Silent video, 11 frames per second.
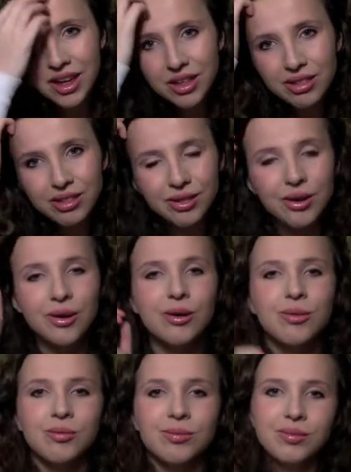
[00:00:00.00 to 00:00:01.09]

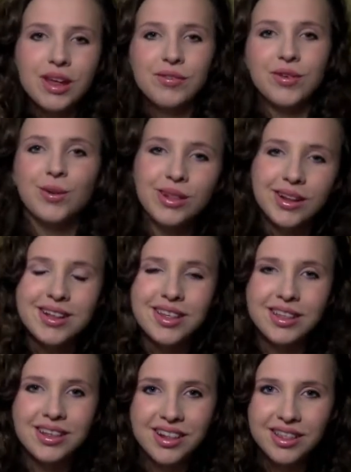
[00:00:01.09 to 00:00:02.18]
So if you would like to
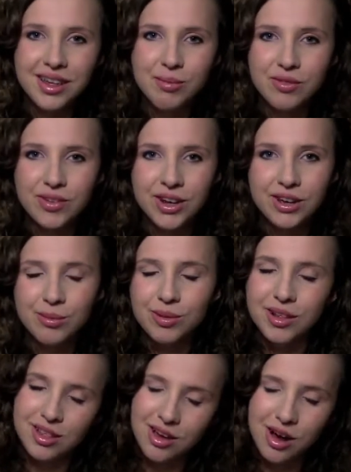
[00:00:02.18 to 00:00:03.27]
see that type of video,
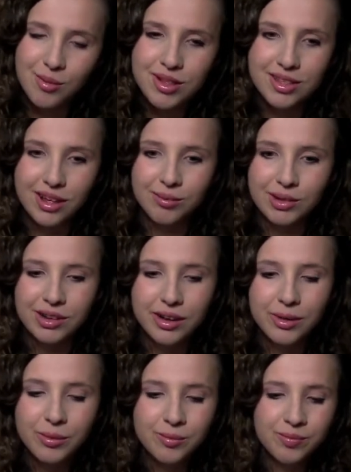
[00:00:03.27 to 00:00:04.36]
please comment down
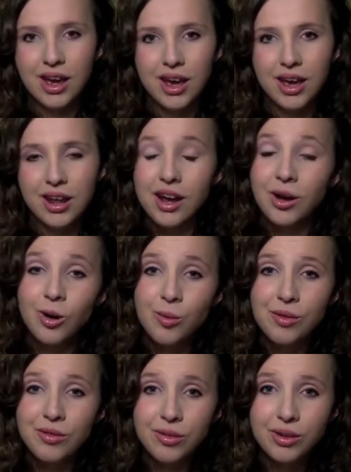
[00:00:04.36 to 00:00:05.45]
below. And I hope
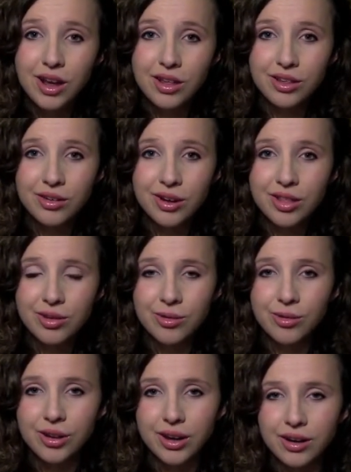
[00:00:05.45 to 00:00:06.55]
everyone has a great school
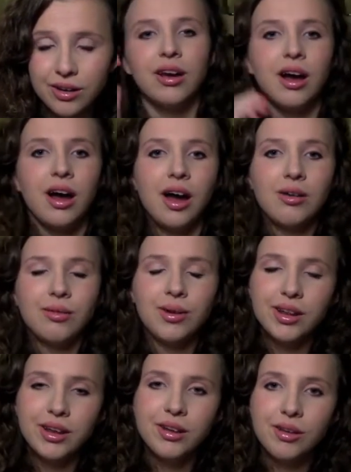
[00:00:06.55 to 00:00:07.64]
year. I
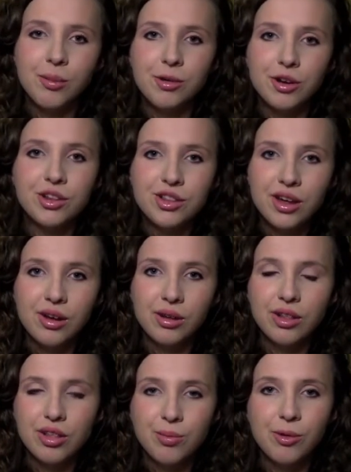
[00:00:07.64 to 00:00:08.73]
really appreciate all the
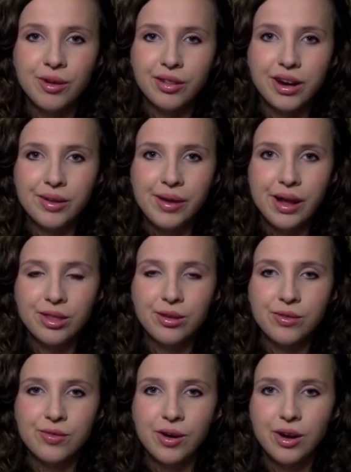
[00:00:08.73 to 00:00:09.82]
support that I've had so
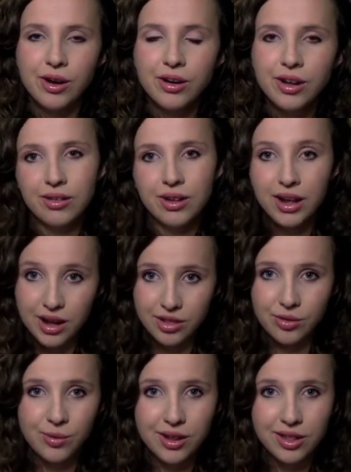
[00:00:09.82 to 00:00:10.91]
far, and I
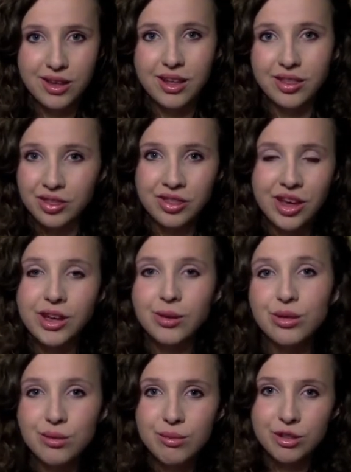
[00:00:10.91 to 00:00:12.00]
just want to say thank you
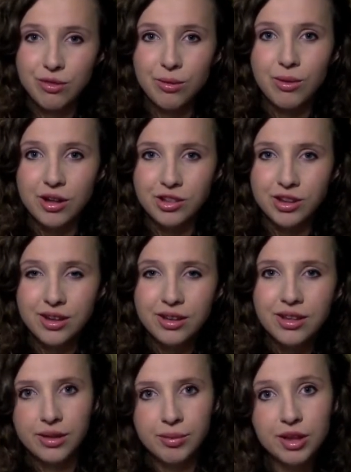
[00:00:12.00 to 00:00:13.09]
so much for watching.
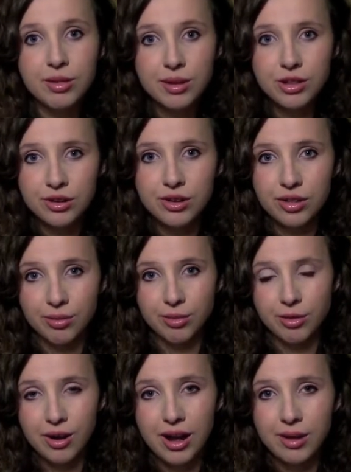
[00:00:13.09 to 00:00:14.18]
Please make sure to
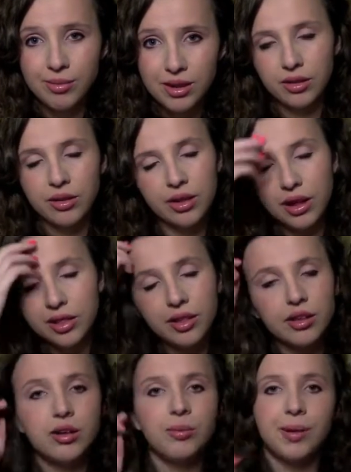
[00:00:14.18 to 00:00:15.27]
subscribe, hit the
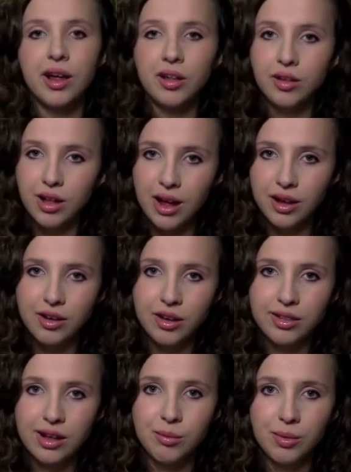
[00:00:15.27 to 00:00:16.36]
little bell icon
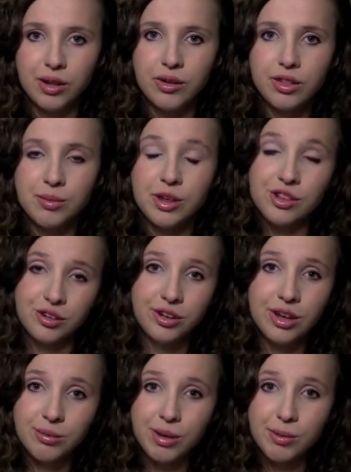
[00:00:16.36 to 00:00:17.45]
down below to make sure you
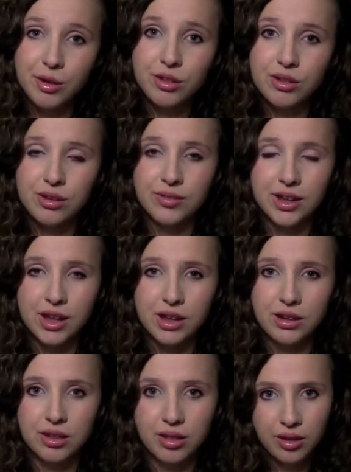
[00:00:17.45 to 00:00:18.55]
get my post
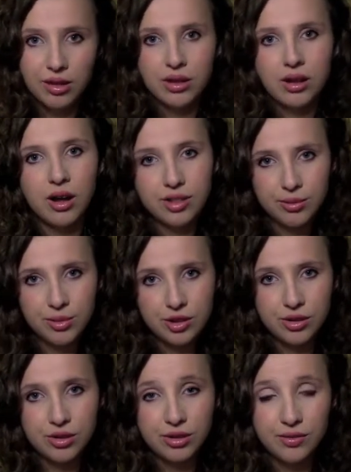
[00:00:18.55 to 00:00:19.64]
notifications. Also make
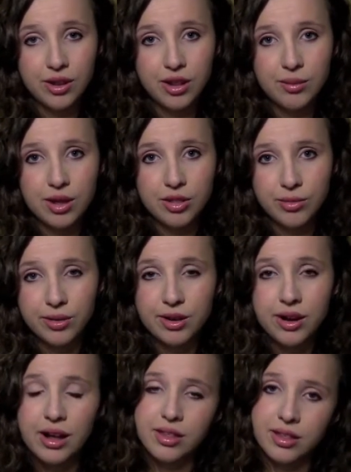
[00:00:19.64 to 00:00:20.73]
sure to follow me on Twitter
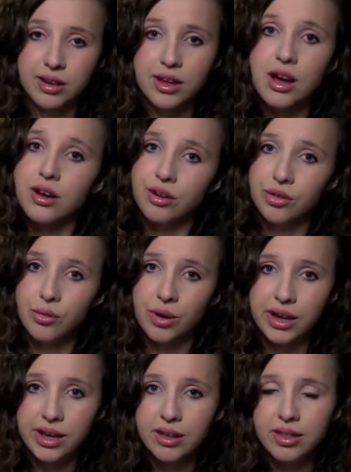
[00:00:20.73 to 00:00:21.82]
at
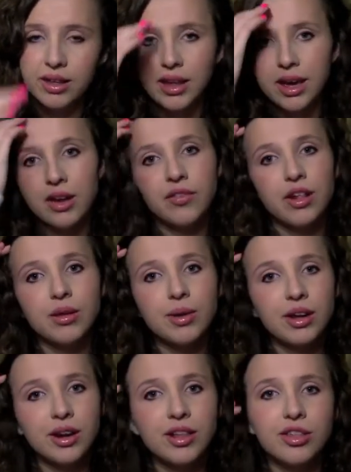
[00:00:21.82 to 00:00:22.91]
Sydney_Higgs and follow me
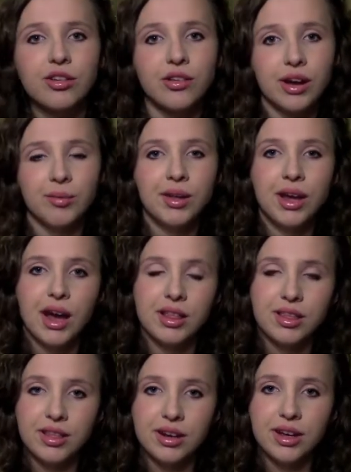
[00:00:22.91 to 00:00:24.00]
on Instagram at
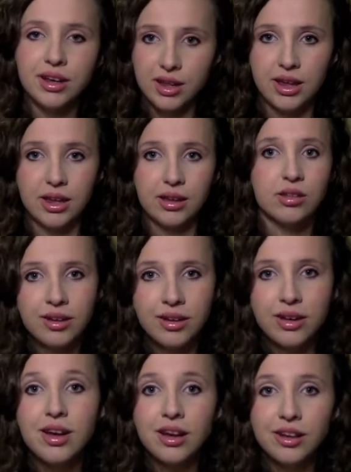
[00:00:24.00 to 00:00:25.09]
Sydney Higgs.
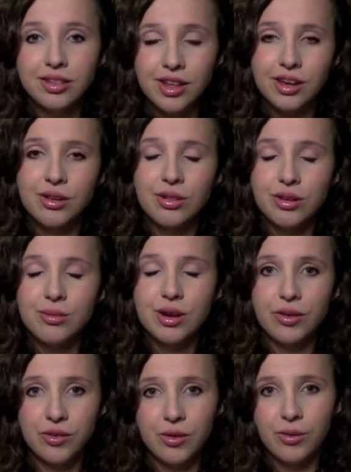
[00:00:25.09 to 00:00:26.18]
Thank you so much
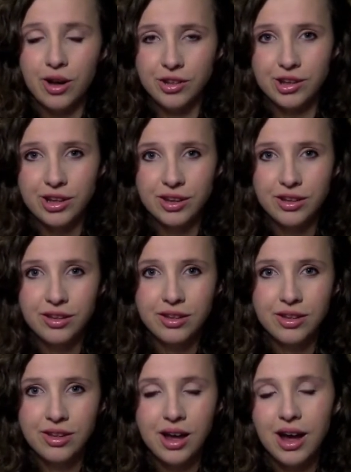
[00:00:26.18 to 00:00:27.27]
for watching.
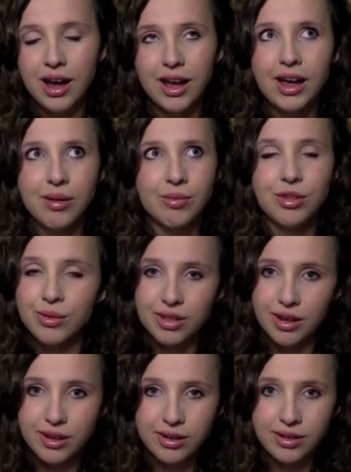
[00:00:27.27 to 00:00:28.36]
I am so
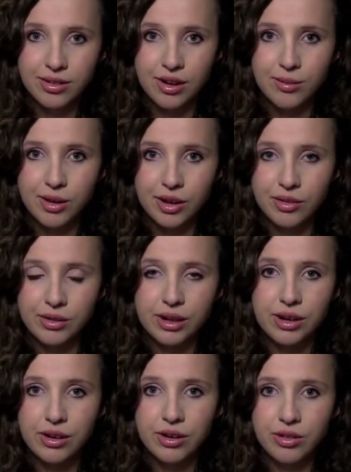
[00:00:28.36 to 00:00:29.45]
excited to start my career
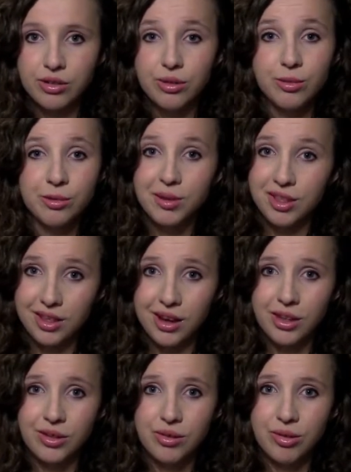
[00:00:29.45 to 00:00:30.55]
here on YouTube with my
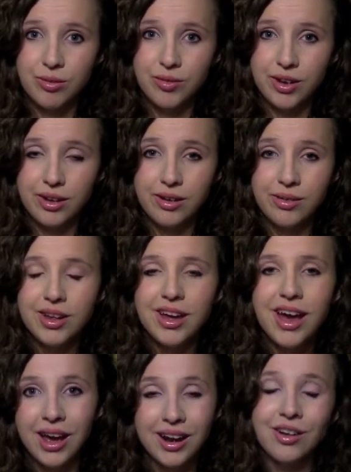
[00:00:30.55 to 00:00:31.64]
second YouTube video,
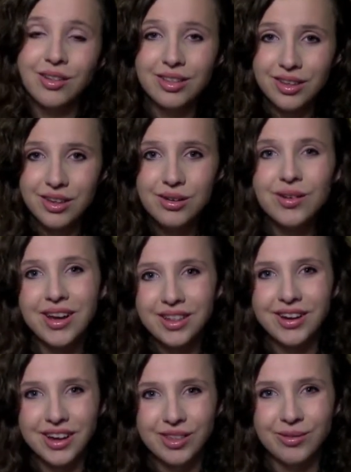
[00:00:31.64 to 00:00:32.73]
and I'll see you in the
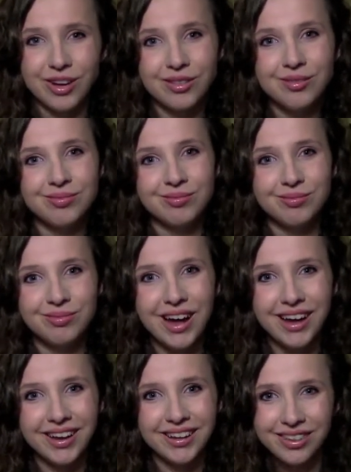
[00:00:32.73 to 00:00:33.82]
next one.
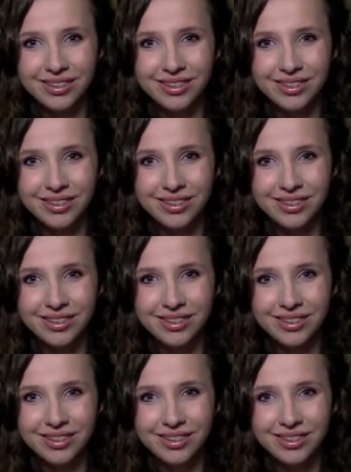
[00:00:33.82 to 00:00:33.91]
Bye!